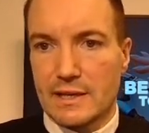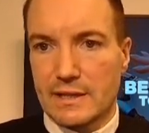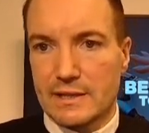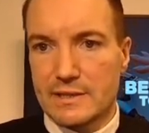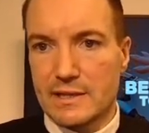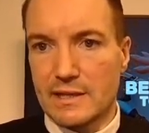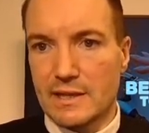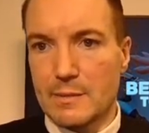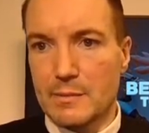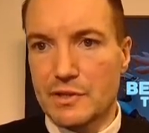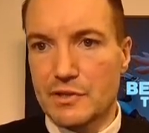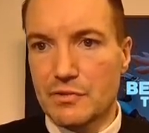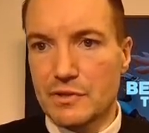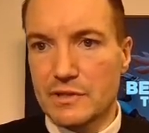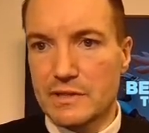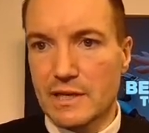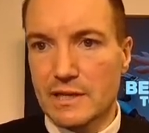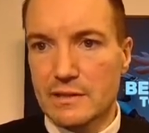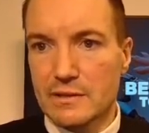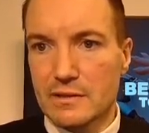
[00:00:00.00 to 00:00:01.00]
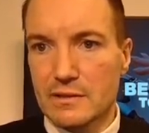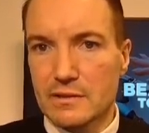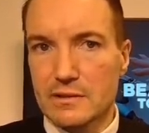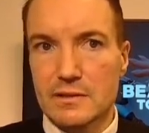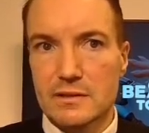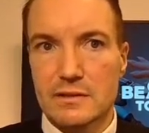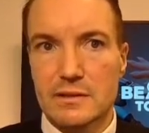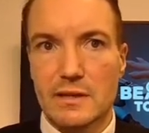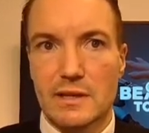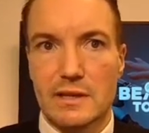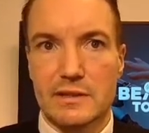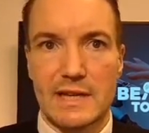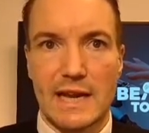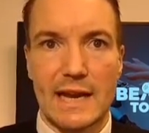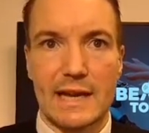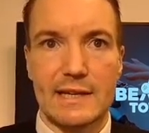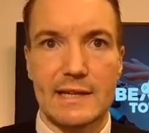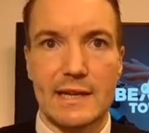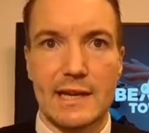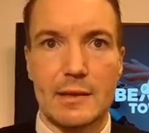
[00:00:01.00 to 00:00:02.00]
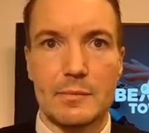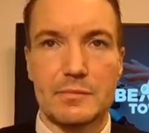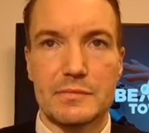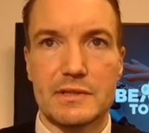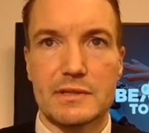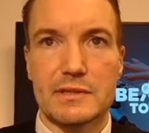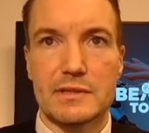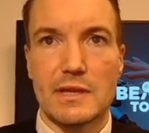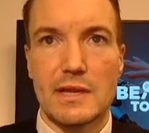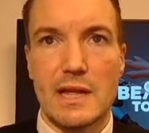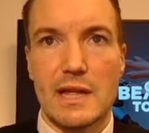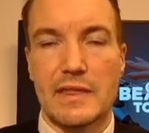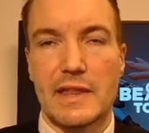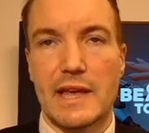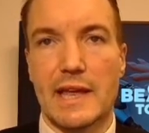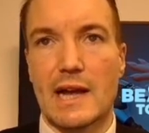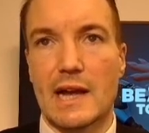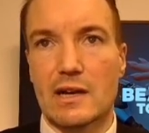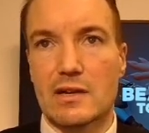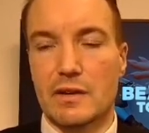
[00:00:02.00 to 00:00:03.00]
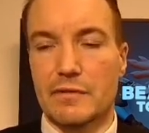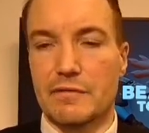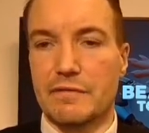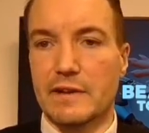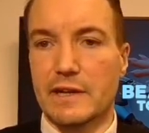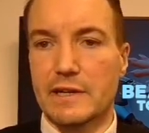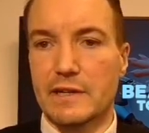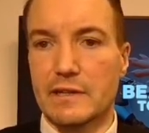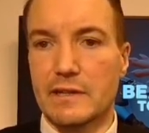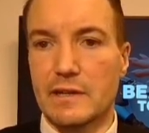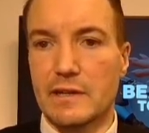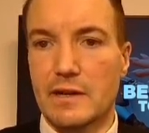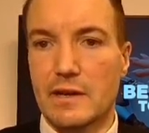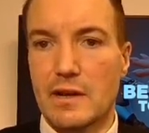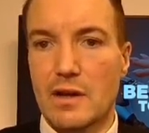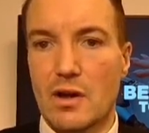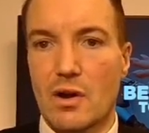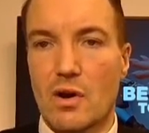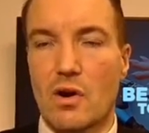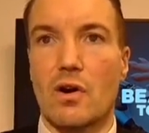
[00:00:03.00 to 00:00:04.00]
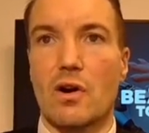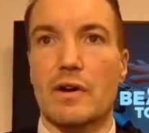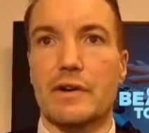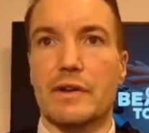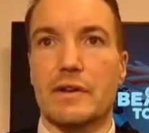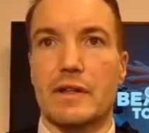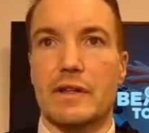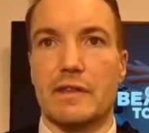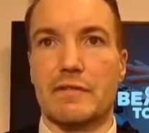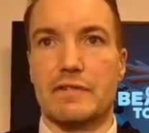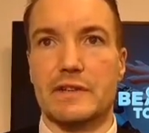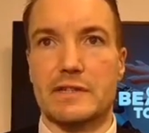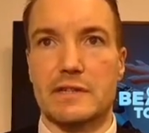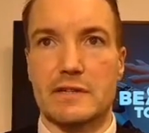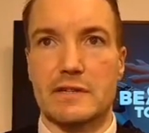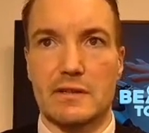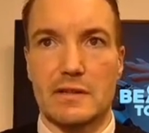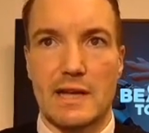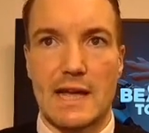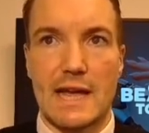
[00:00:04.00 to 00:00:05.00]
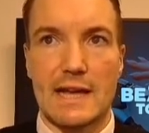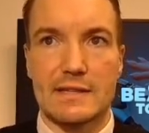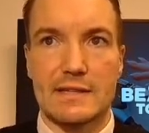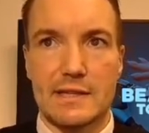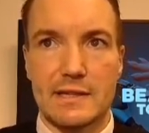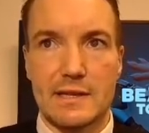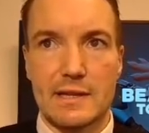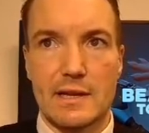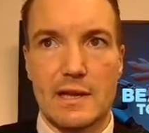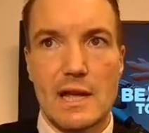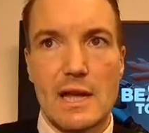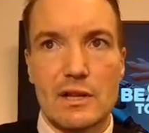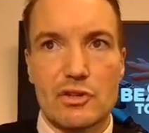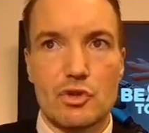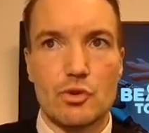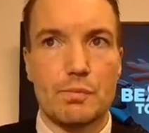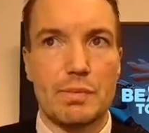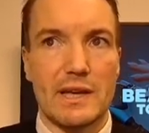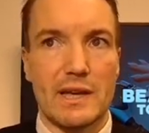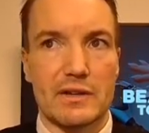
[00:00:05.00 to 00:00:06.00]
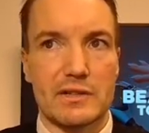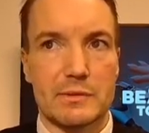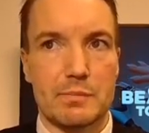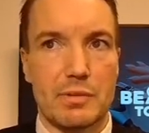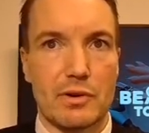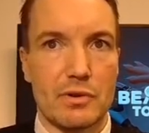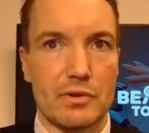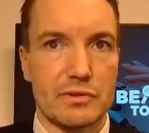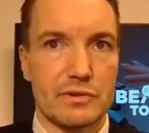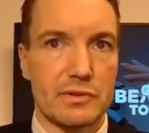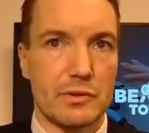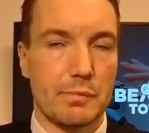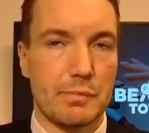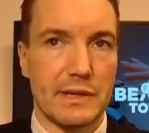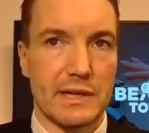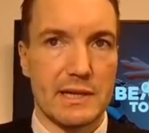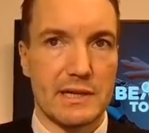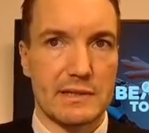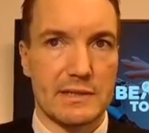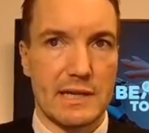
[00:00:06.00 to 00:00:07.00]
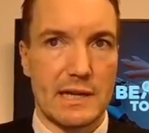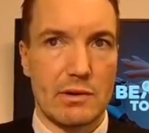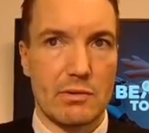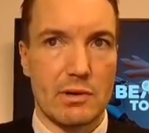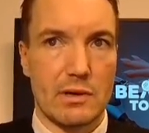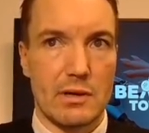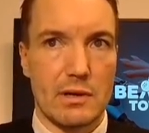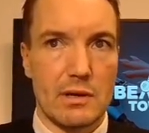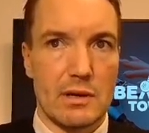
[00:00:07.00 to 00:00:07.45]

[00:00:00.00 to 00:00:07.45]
telemetry signals, tag names that are configured on the physical asset to be exposed to Beacon Tower.